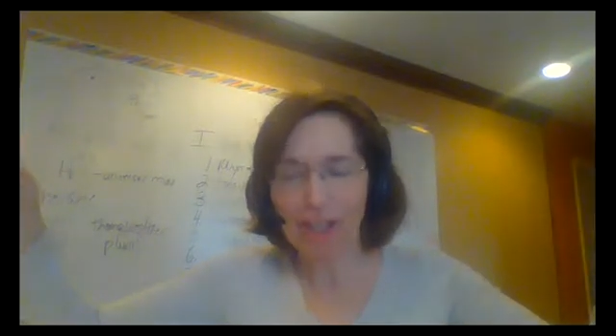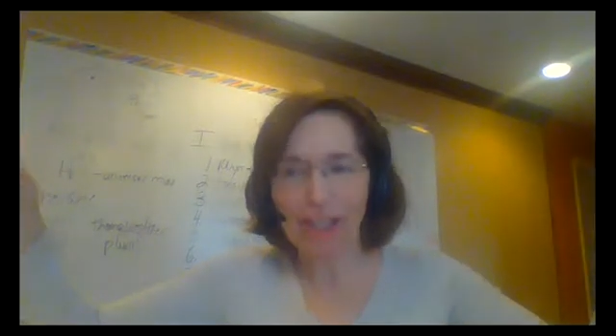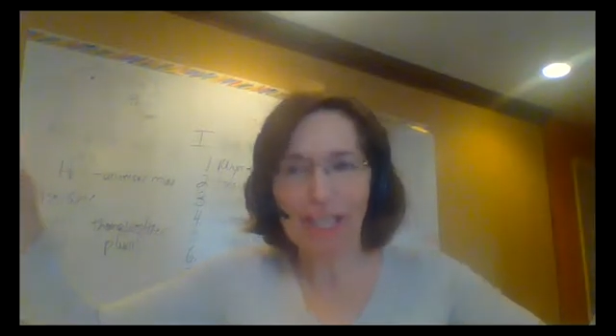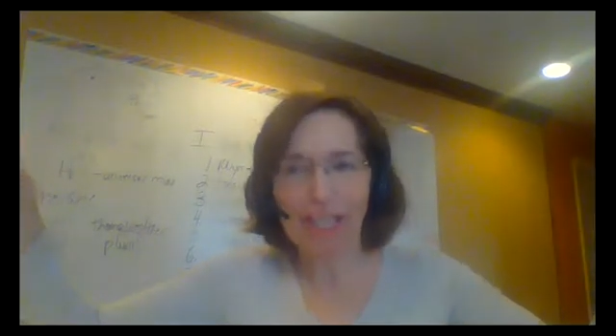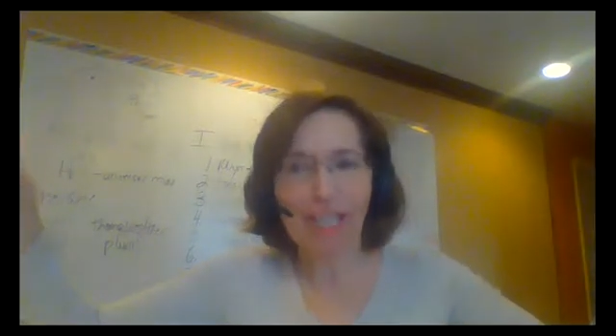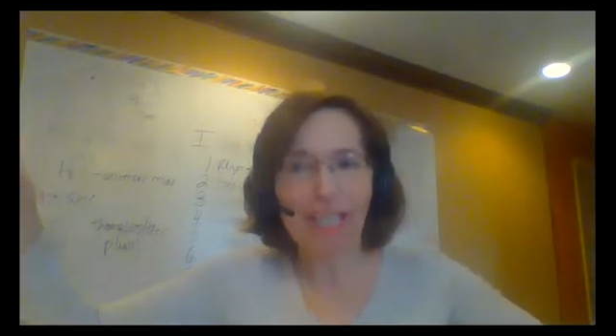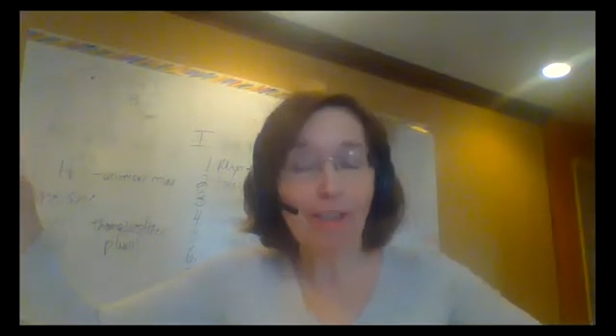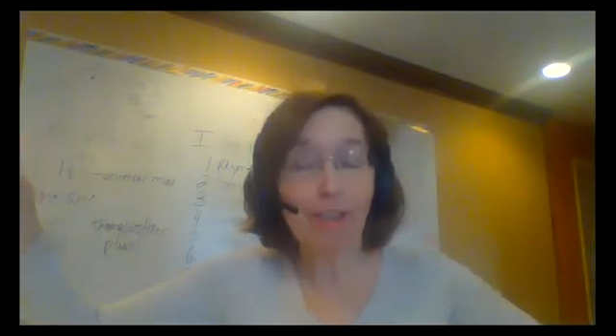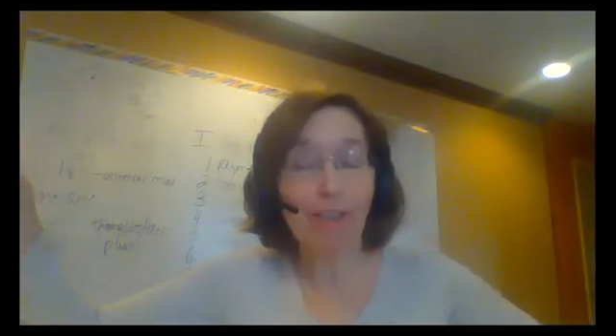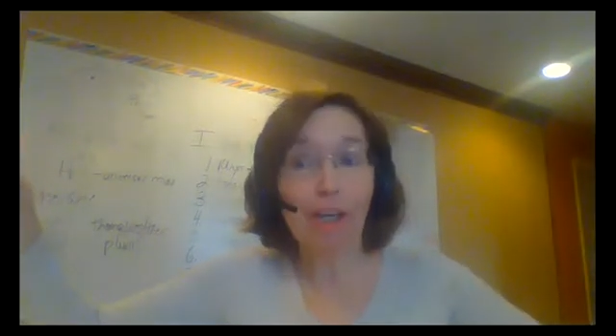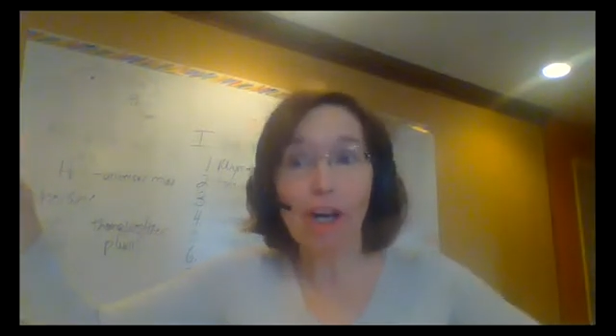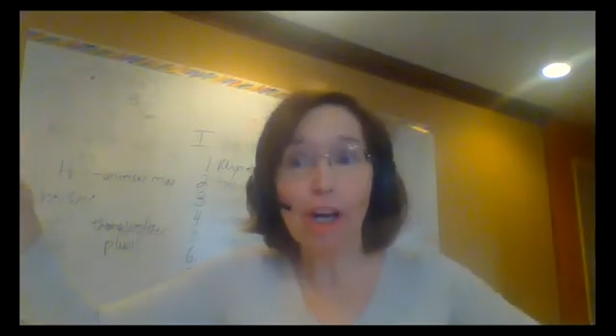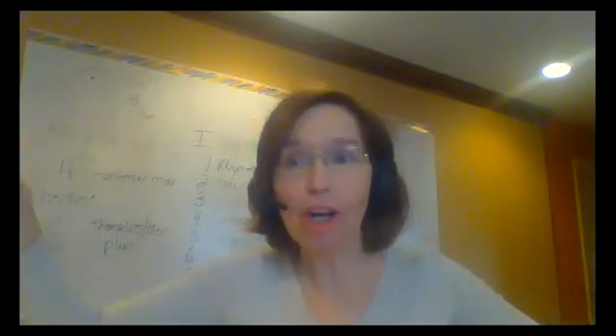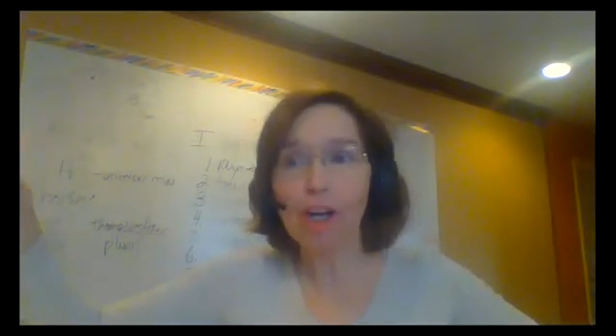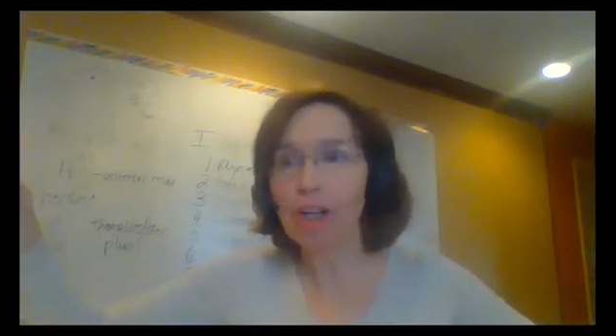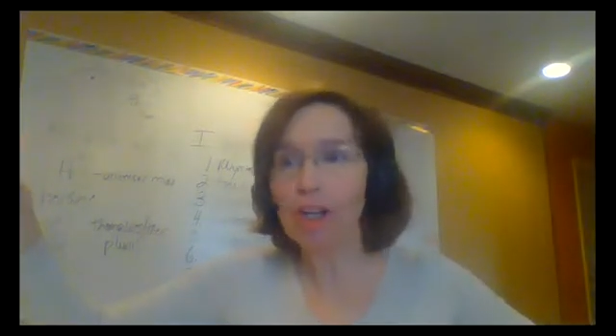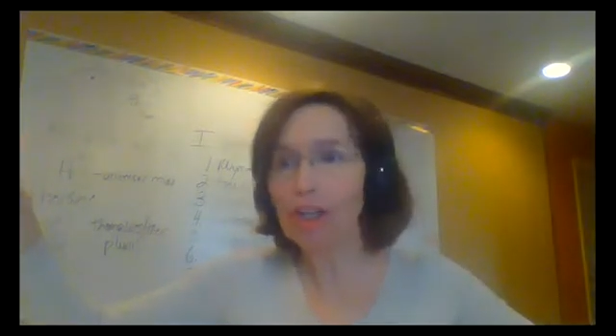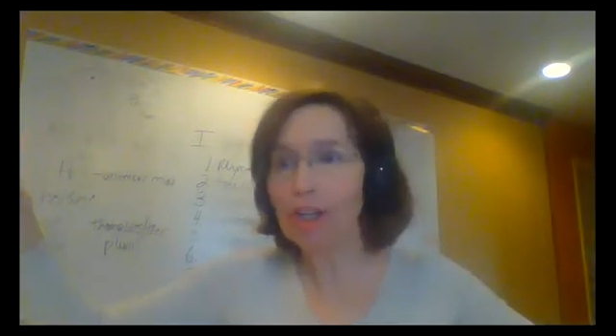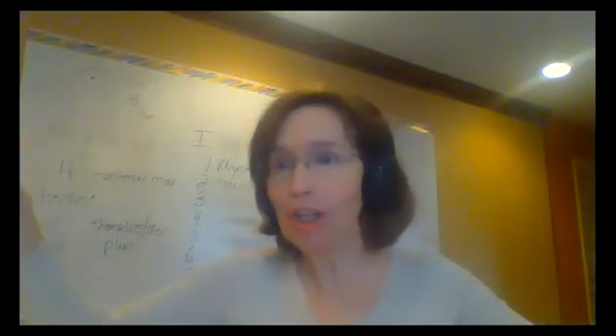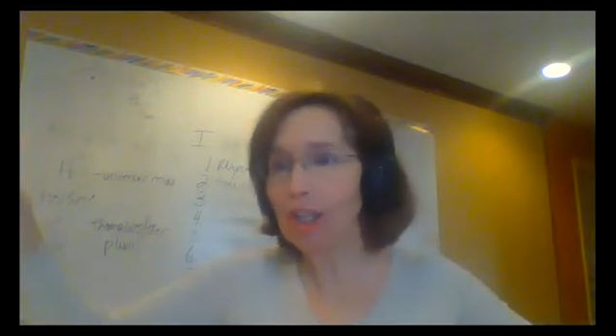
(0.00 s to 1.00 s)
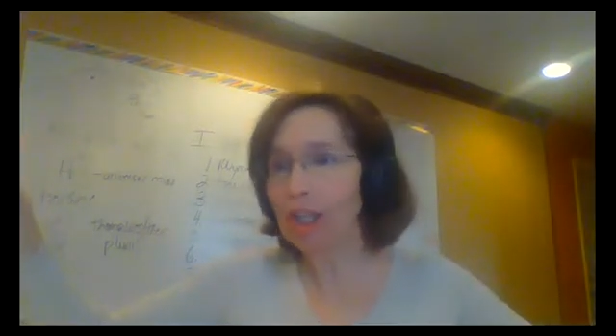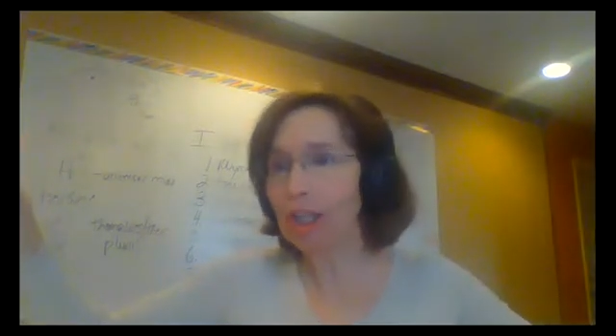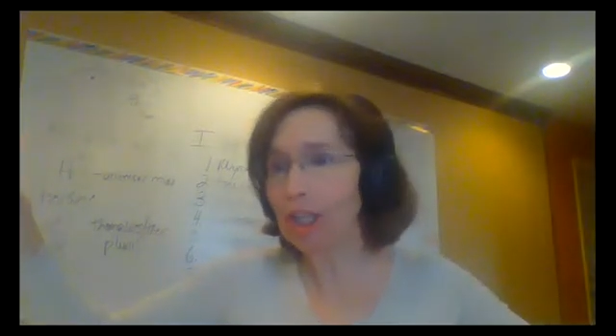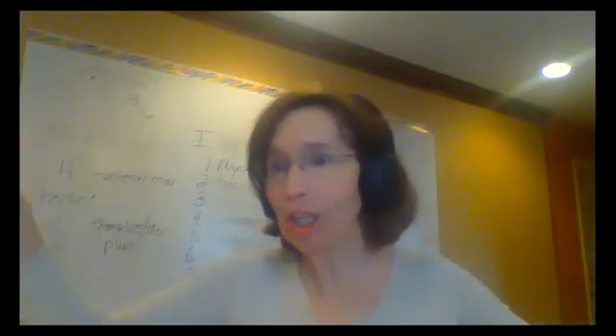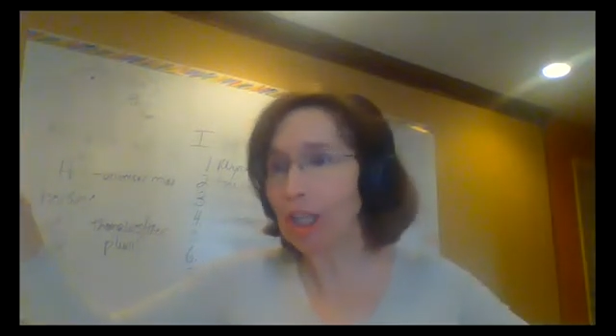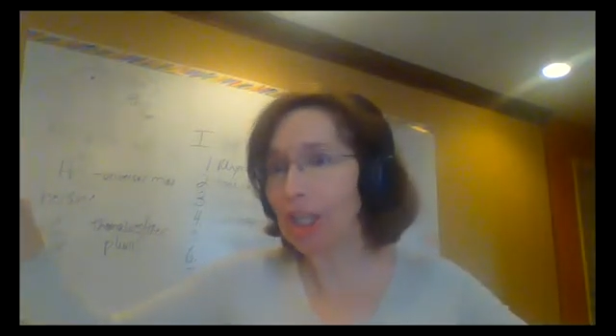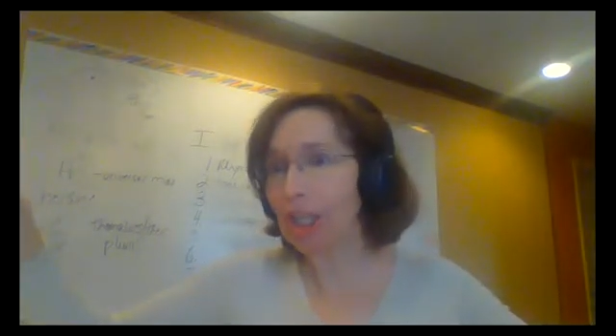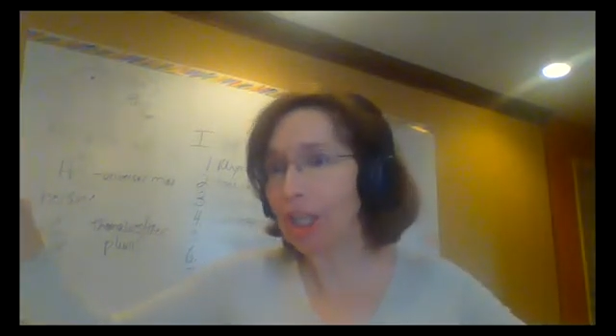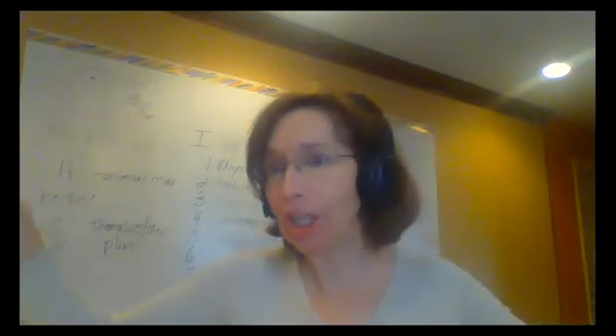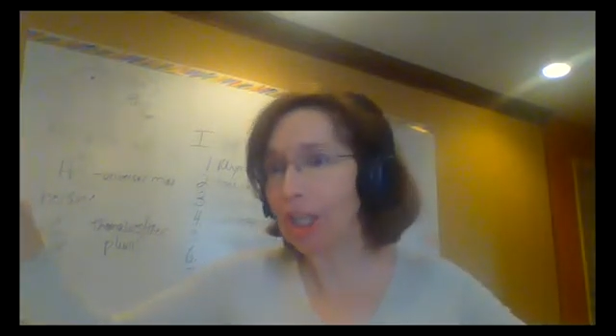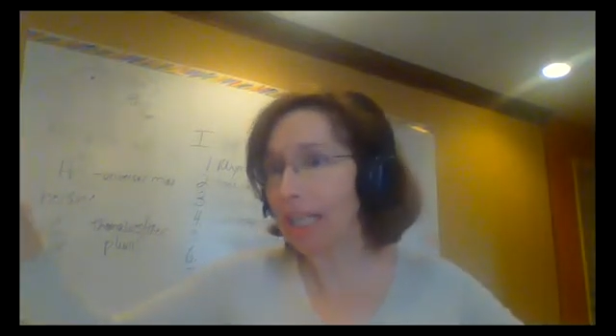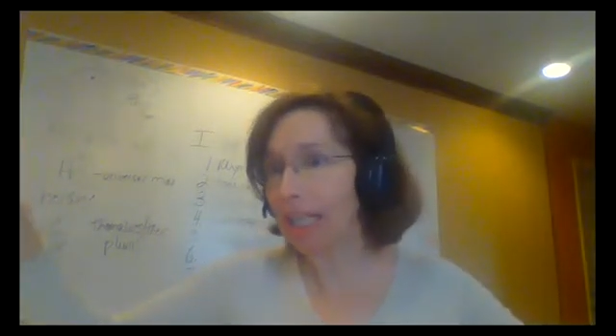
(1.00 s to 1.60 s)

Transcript: getting longer